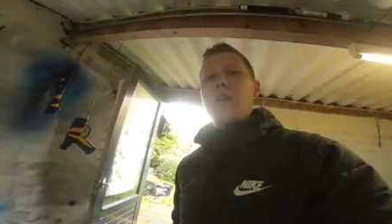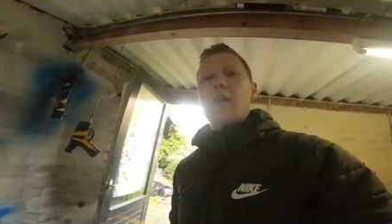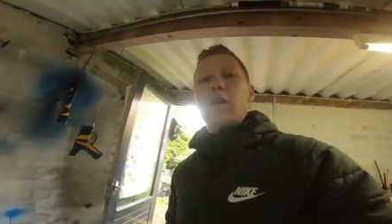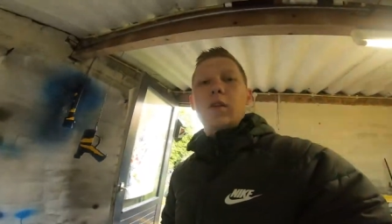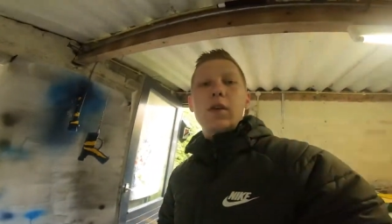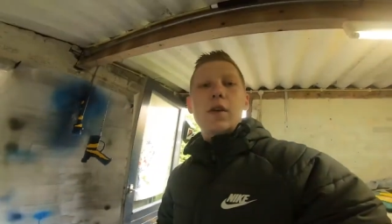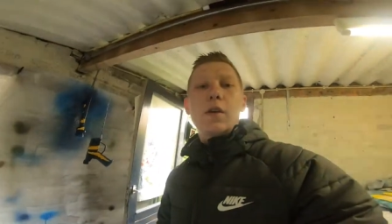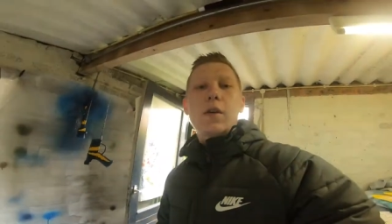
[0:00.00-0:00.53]

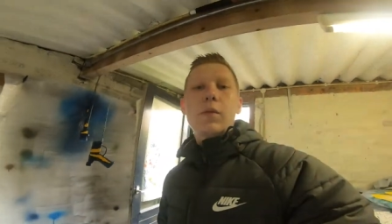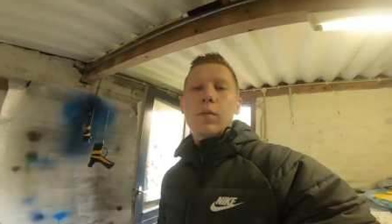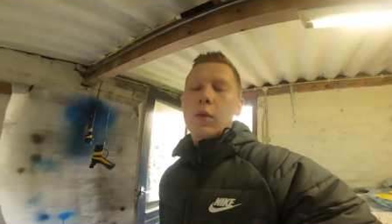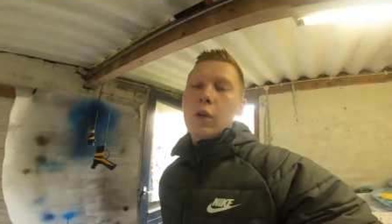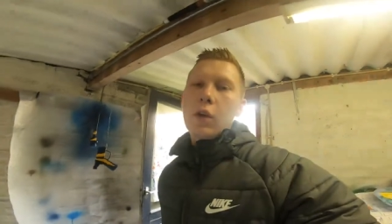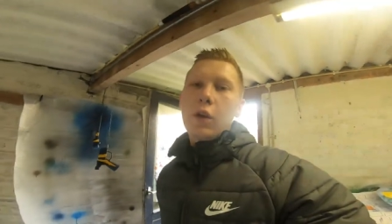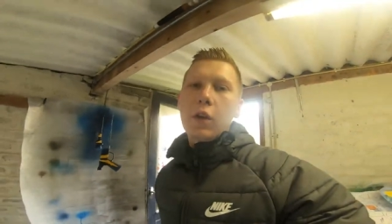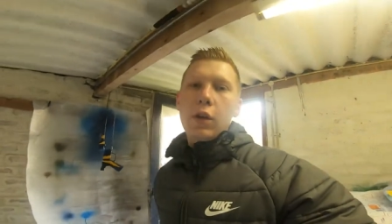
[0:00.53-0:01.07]
and uh,
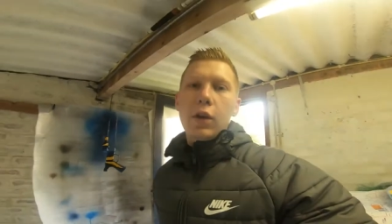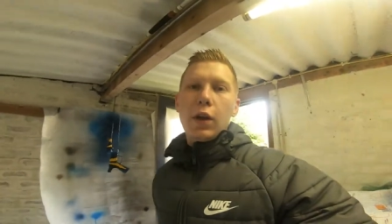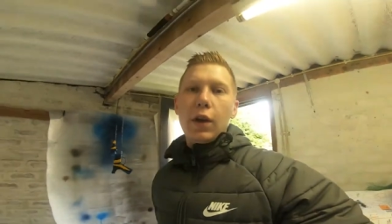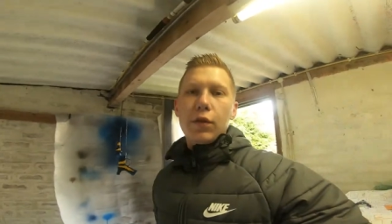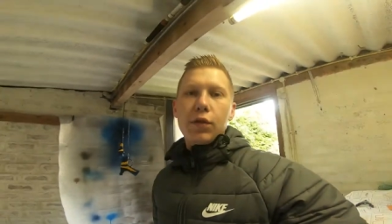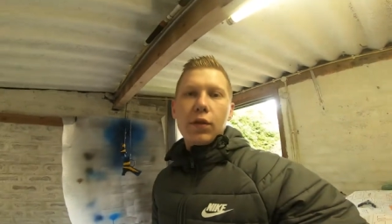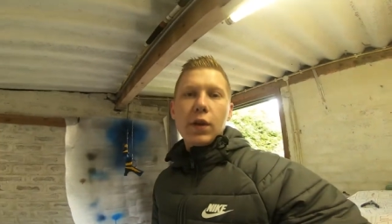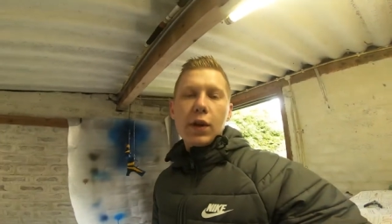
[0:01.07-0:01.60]

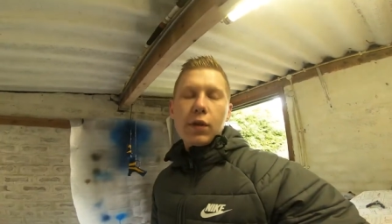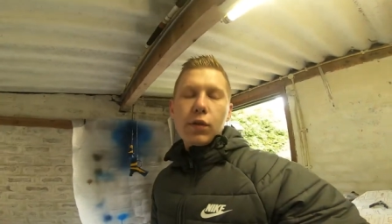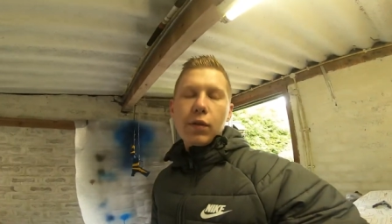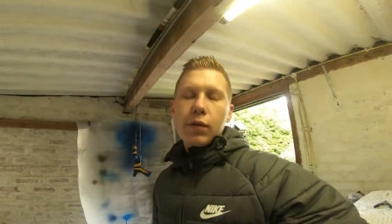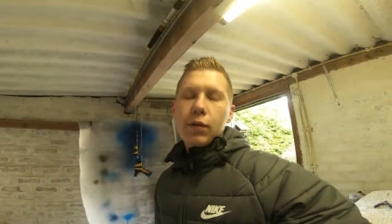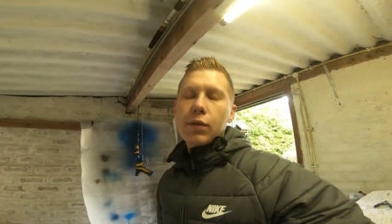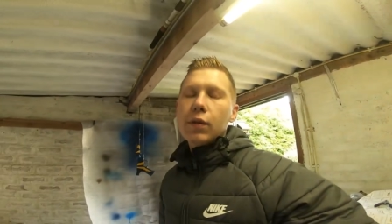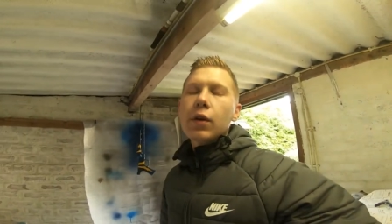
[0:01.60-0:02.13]
after that
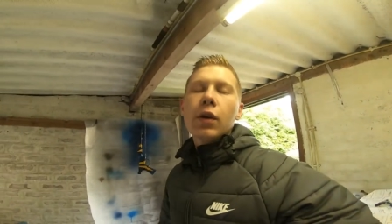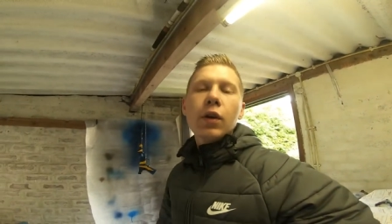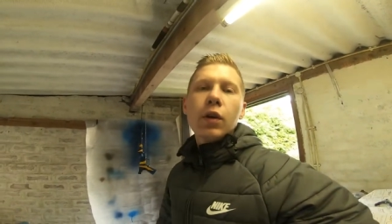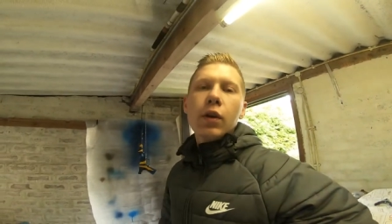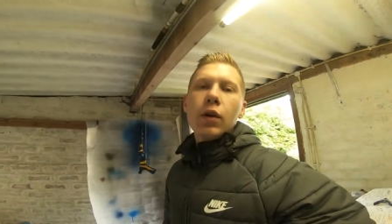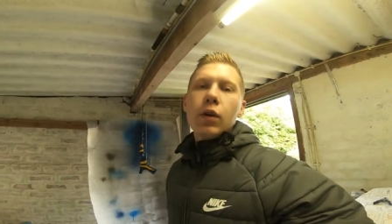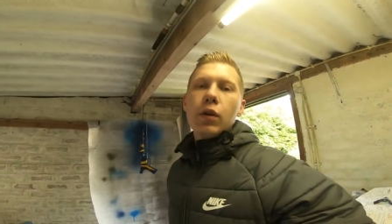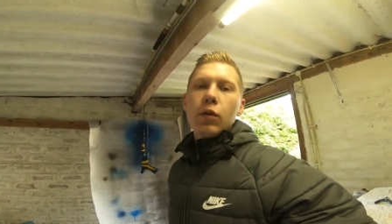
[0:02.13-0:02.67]

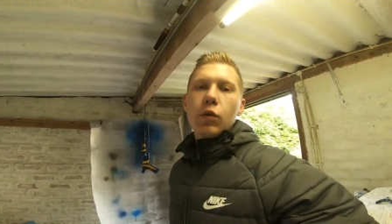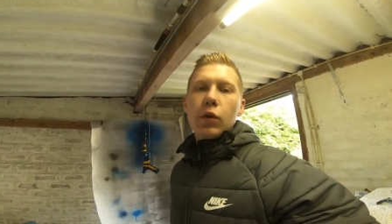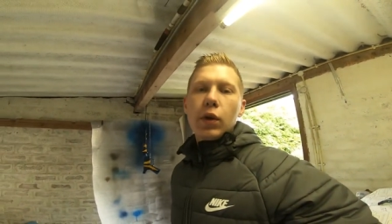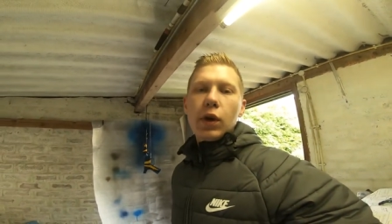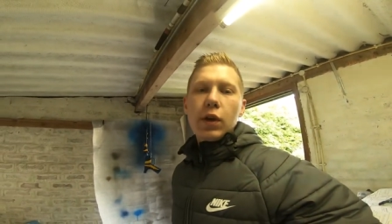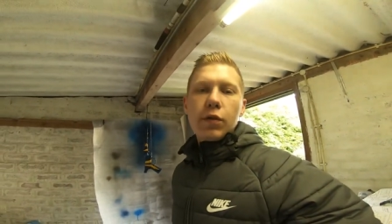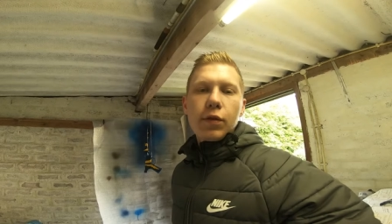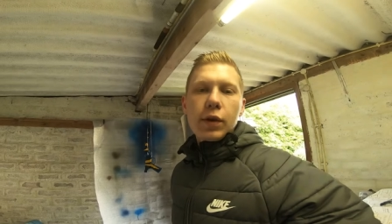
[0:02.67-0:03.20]
we
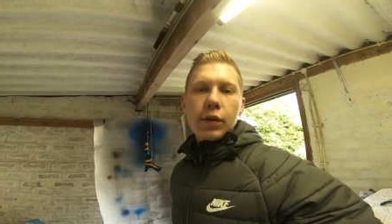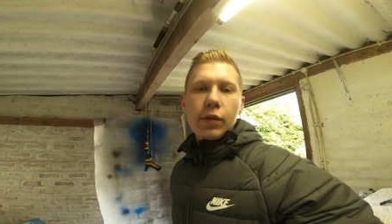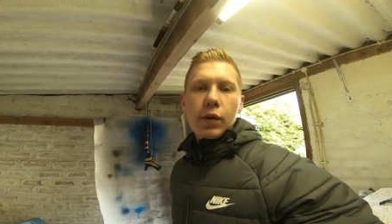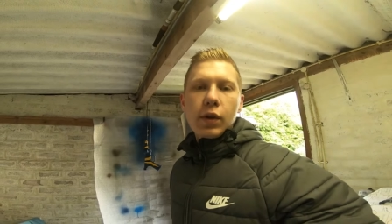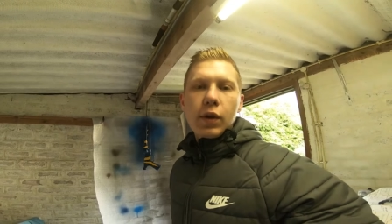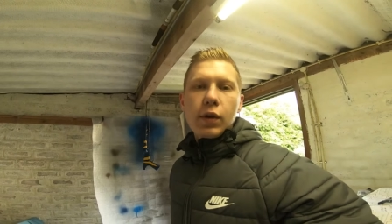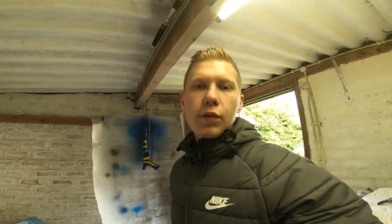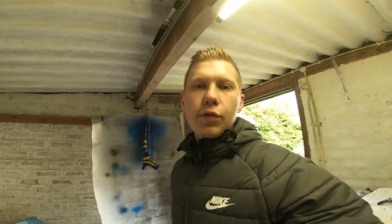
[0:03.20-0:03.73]
leave it
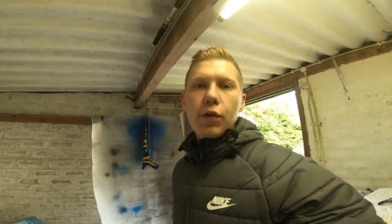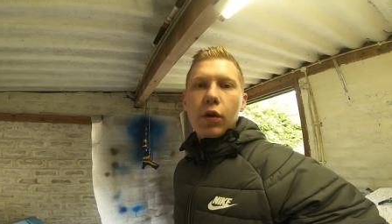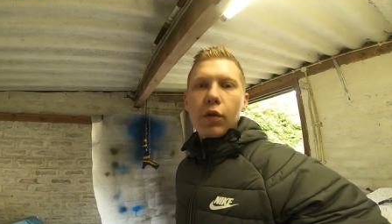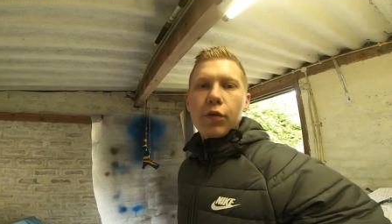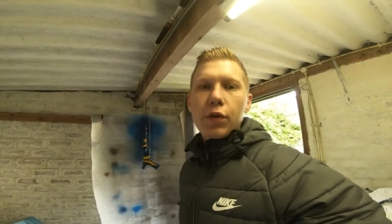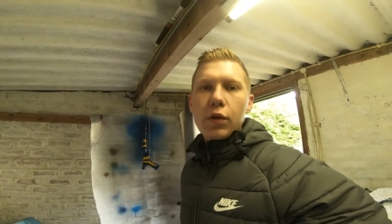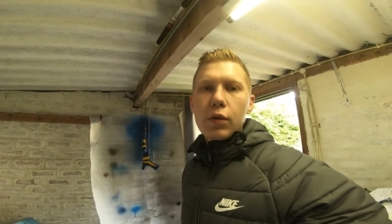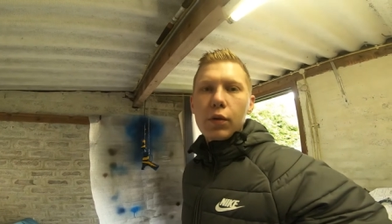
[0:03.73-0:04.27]
uh, for a
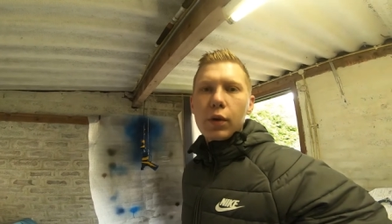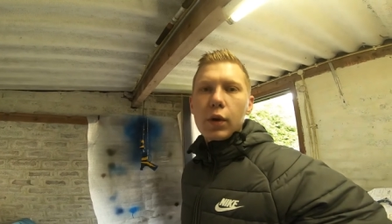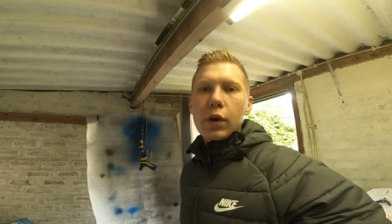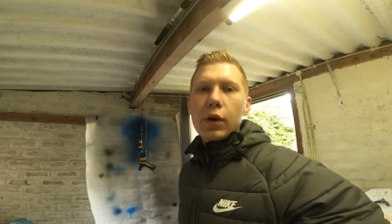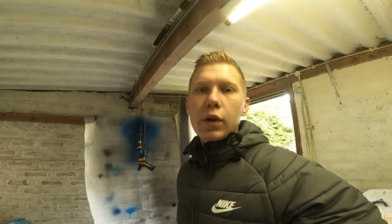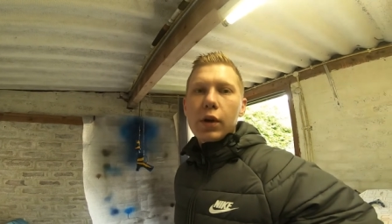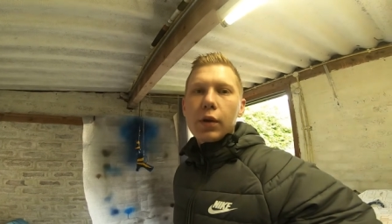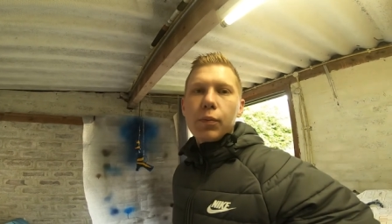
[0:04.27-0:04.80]
few
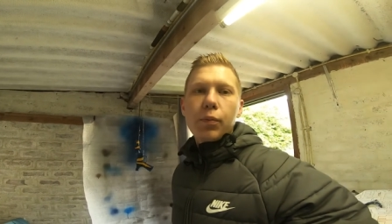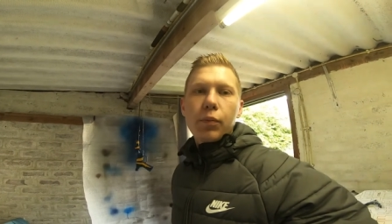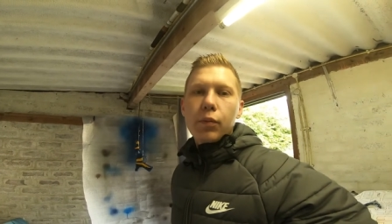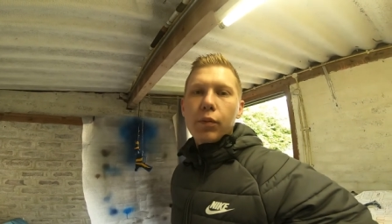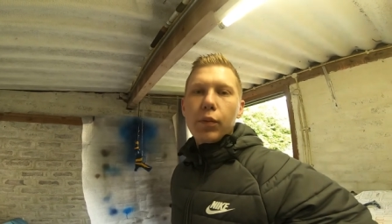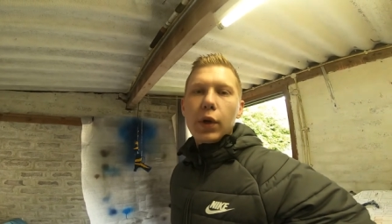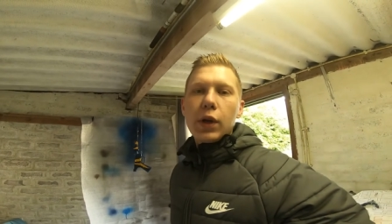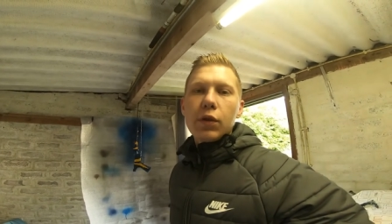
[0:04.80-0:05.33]
uh,
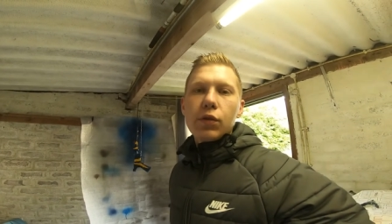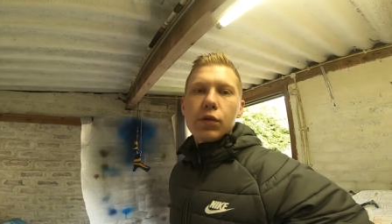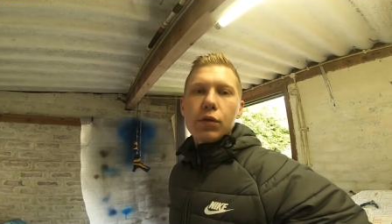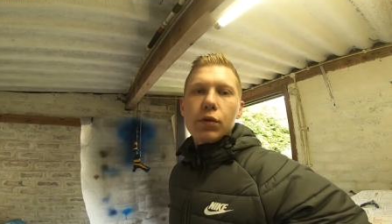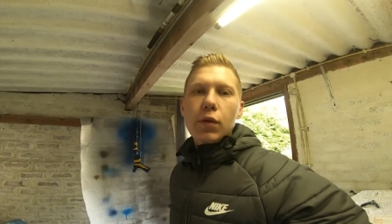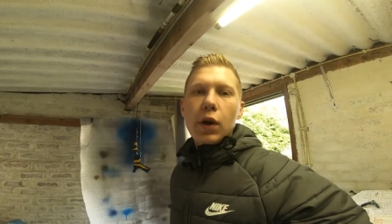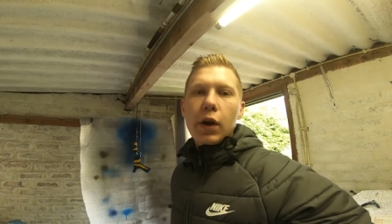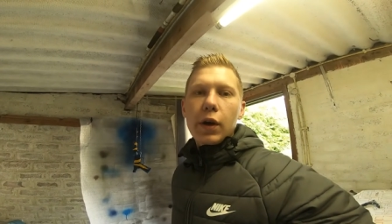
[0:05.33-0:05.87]
minutes to
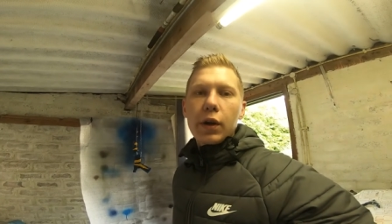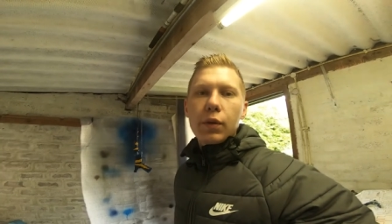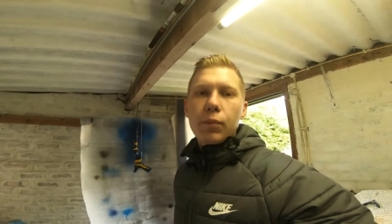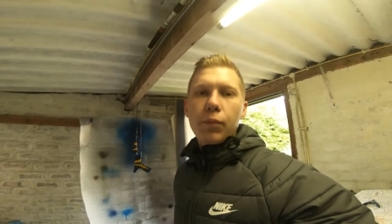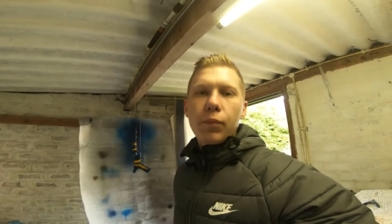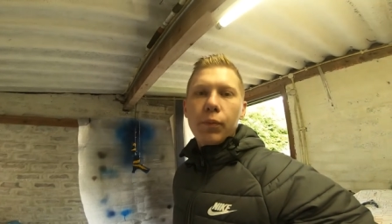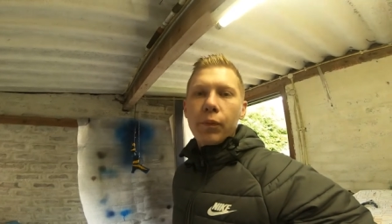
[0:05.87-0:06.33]
dry